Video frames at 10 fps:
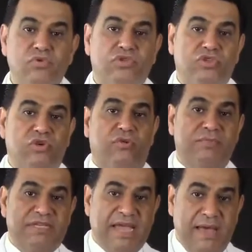boost your
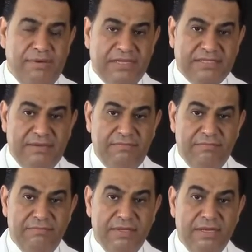metabolism
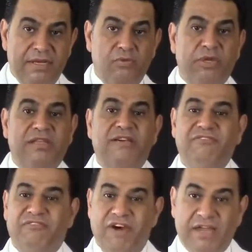with
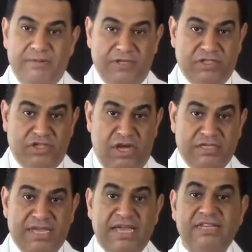vitamin
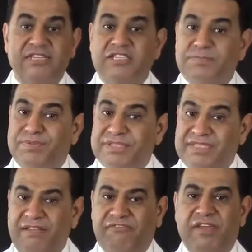shots and
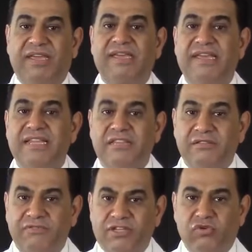specific
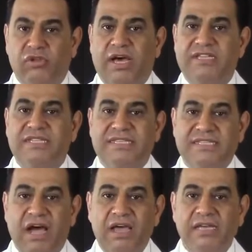individualized
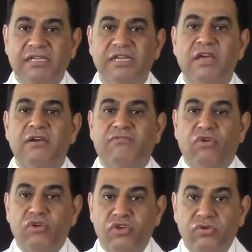diet
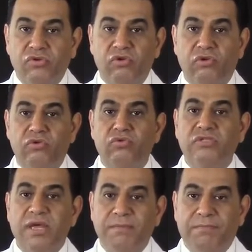for you to
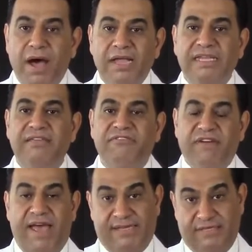lose body
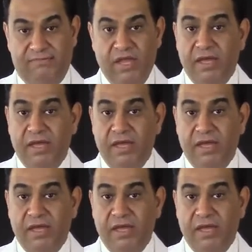fat